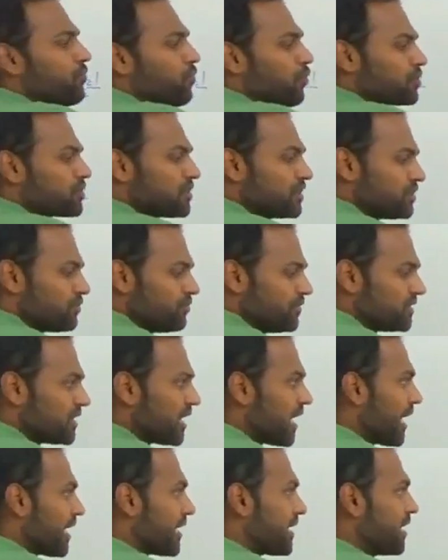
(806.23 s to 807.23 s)
forces which are
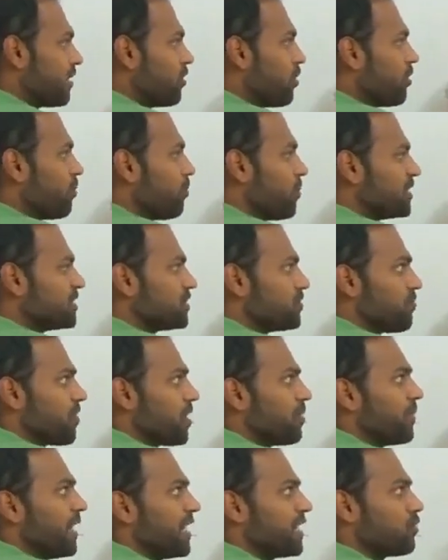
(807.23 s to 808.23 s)
acting on plus 5
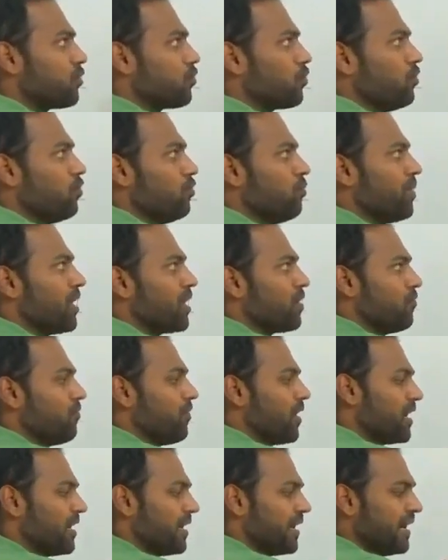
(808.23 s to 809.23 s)
microcoulomb are
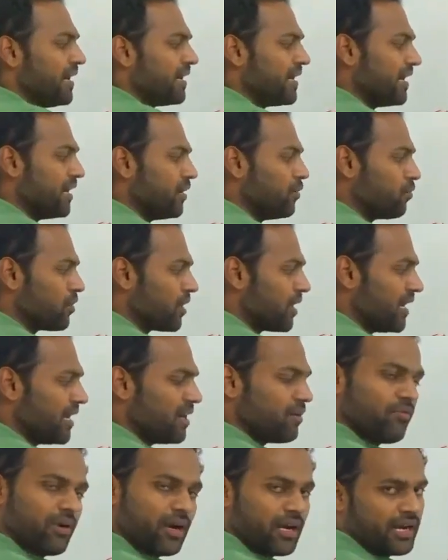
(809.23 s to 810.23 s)
180 Newton and
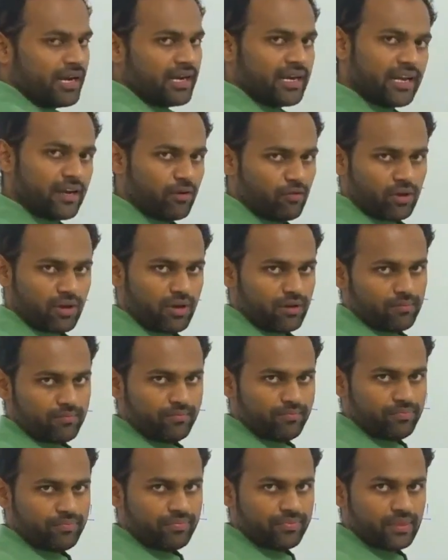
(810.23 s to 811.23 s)
180 Newton.
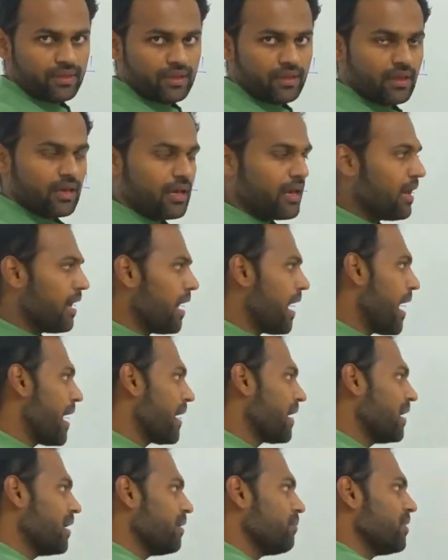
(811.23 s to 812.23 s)

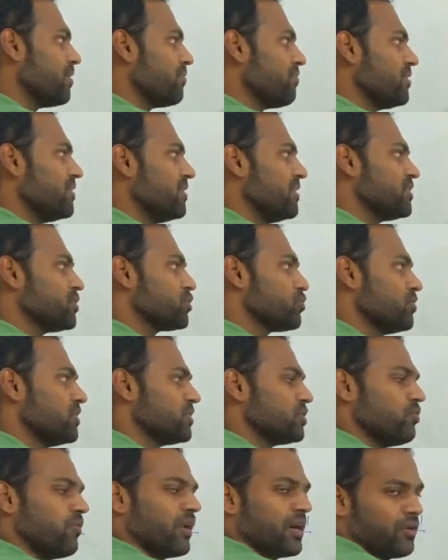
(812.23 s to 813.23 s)
Angle between these two
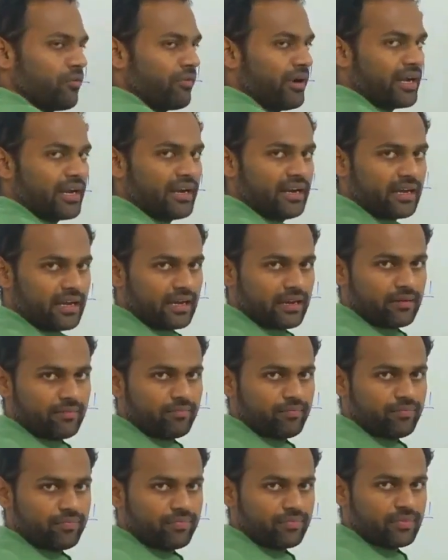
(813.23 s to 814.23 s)
is 120 degree.
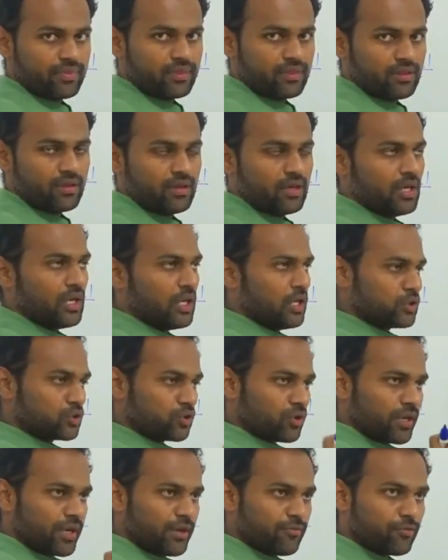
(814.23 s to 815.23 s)

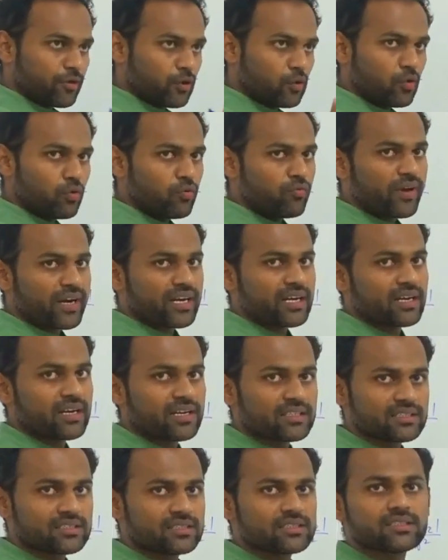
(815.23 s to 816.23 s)
So if two
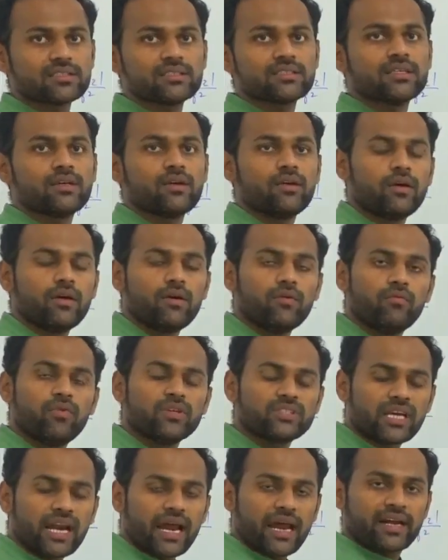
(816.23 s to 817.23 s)
vectors
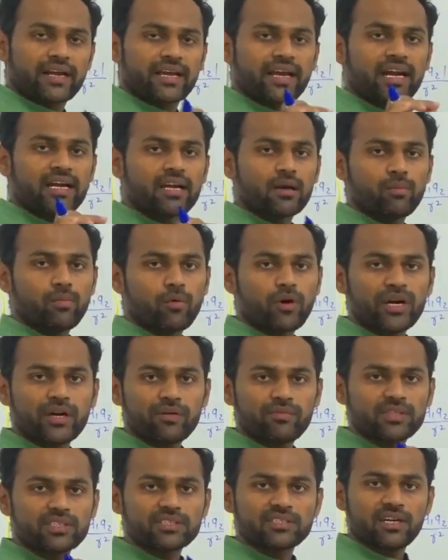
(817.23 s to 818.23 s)
which are acting at a point
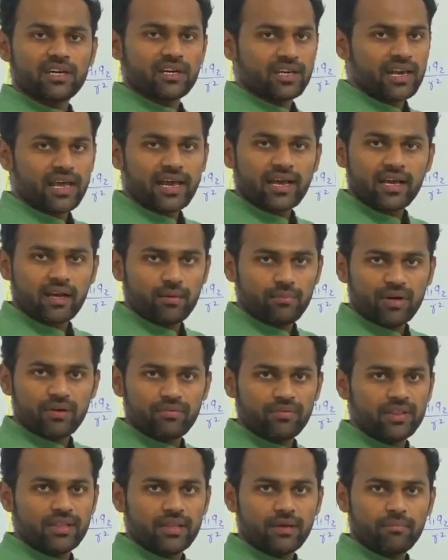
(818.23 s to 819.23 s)
with a certain angle
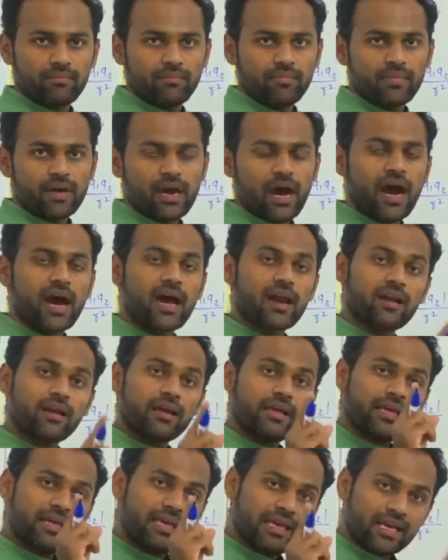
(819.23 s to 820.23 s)
between them
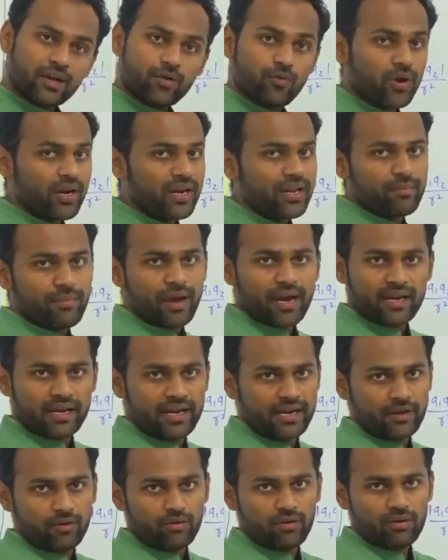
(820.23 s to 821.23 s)
are equal in
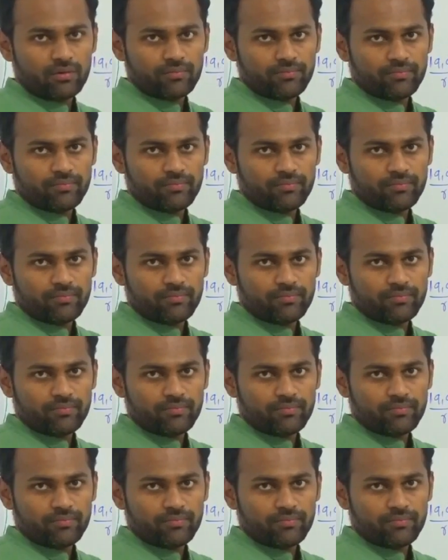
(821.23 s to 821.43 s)
magnitude,